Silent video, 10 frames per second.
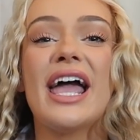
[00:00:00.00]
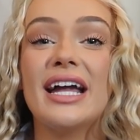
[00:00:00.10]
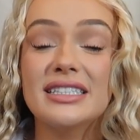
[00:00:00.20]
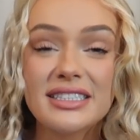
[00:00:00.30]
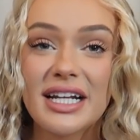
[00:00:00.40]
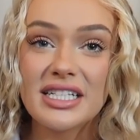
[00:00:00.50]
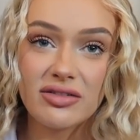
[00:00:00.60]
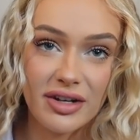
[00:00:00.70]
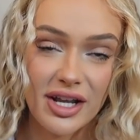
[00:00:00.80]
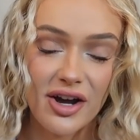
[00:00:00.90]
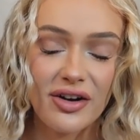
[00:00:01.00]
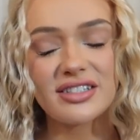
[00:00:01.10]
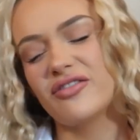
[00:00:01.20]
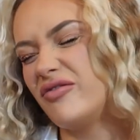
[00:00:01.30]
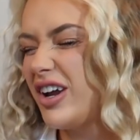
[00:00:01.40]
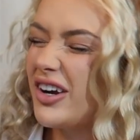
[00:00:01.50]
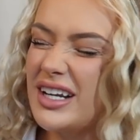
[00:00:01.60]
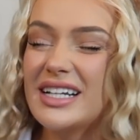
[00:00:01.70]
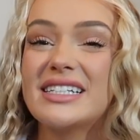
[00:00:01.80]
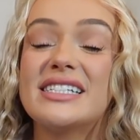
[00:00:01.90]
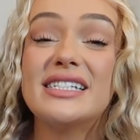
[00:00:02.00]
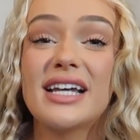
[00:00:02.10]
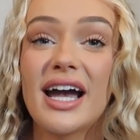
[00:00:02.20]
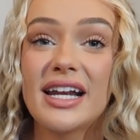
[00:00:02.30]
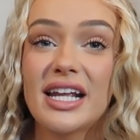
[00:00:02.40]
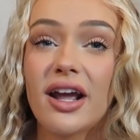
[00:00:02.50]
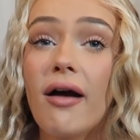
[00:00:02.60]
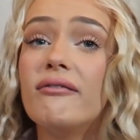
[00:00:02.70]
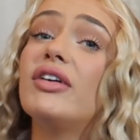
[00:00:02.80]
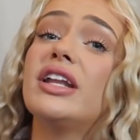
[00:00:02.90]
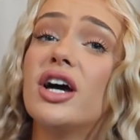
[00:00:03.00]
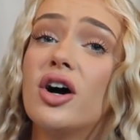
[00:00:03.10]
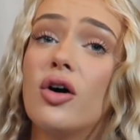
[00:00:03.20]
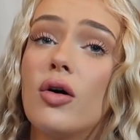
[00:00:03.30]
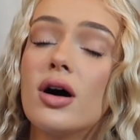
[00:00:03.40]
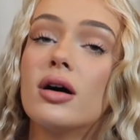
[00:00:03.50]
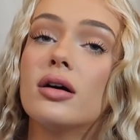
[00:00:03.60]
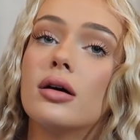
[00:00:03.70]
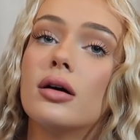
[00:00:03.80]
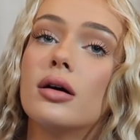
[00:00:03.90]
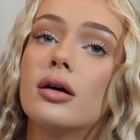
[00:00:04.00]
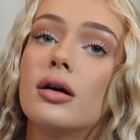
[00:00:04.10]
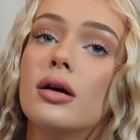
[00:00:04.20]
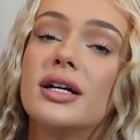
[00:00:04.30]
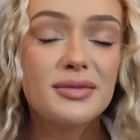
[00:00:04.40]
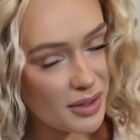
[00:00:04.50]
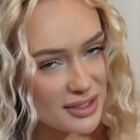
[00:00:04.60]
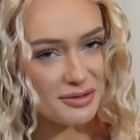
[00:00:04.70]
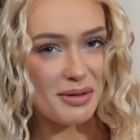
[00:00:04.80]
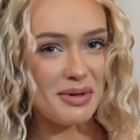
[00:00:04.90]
And today's video is a very exciting video. It's sponsored by